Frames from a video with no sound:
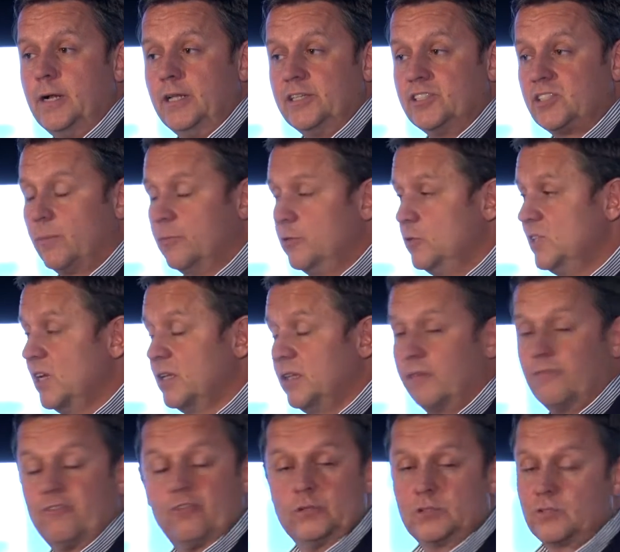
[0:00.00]
Someone who's under
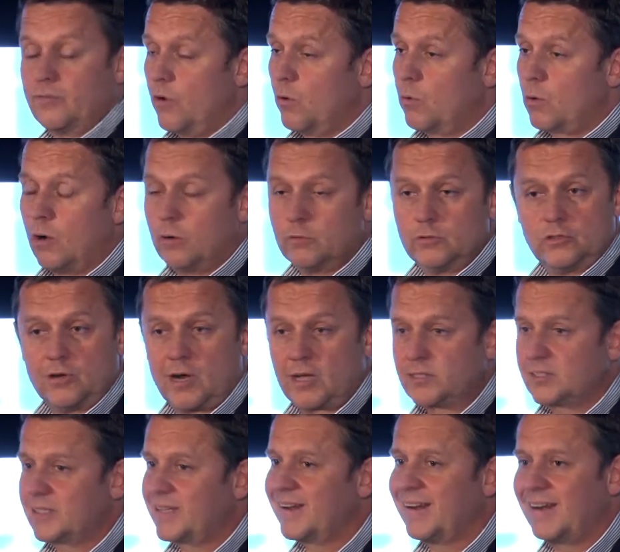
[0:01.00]
the influence of alcohol and
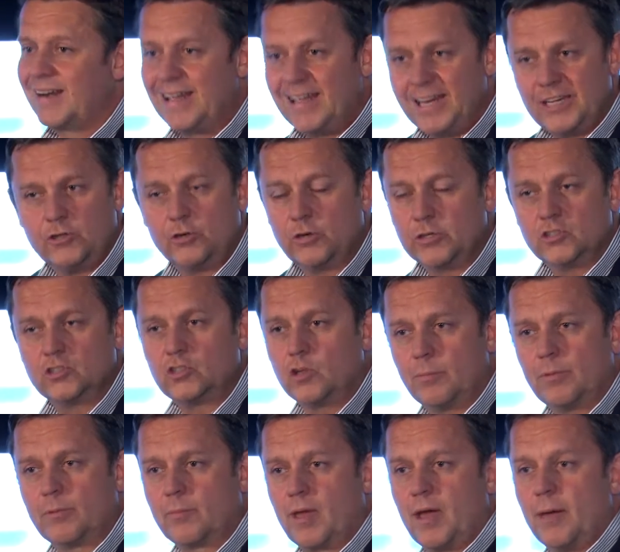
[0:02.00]
drugs, clearly you can
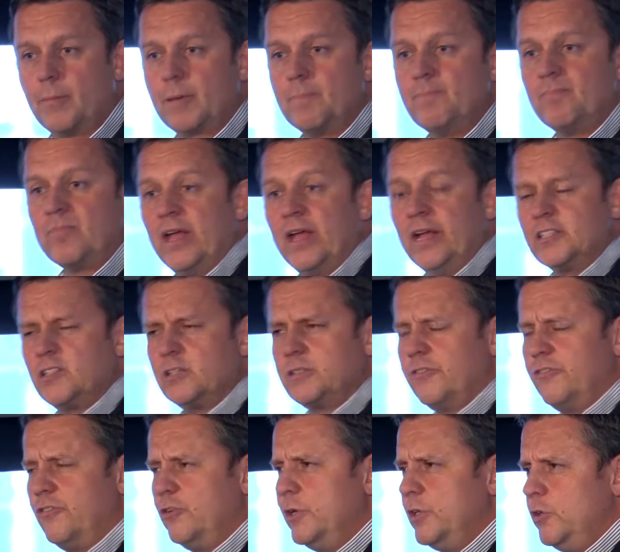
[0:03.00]
stop them coming. So it's
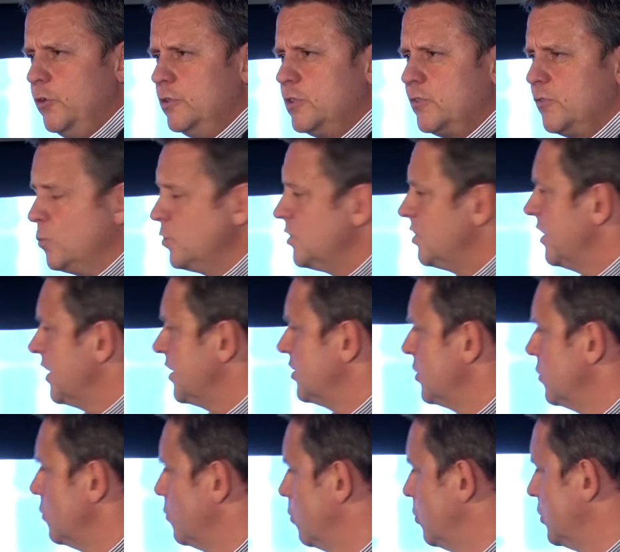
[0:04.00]
a very useful
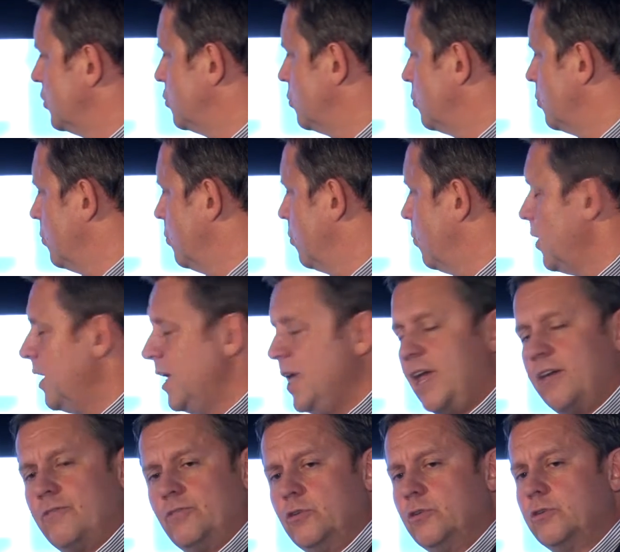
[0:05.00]
section which we
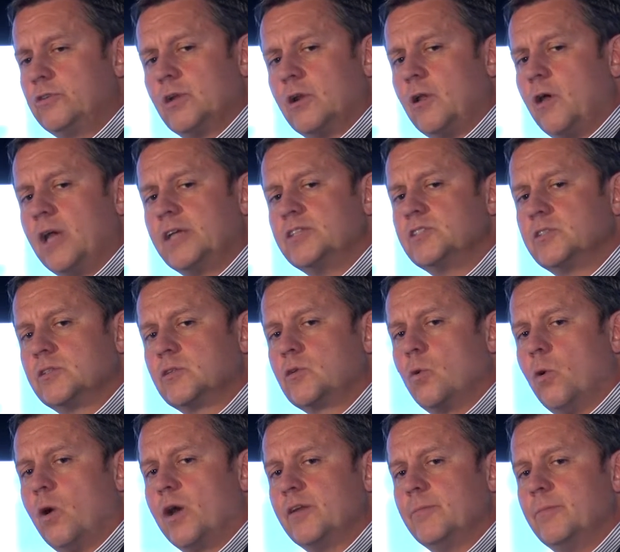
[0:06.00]
have utilised
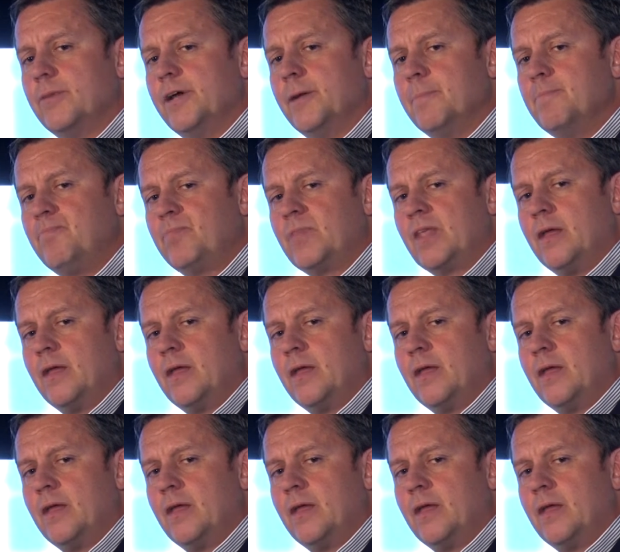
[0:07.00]
quite a bit.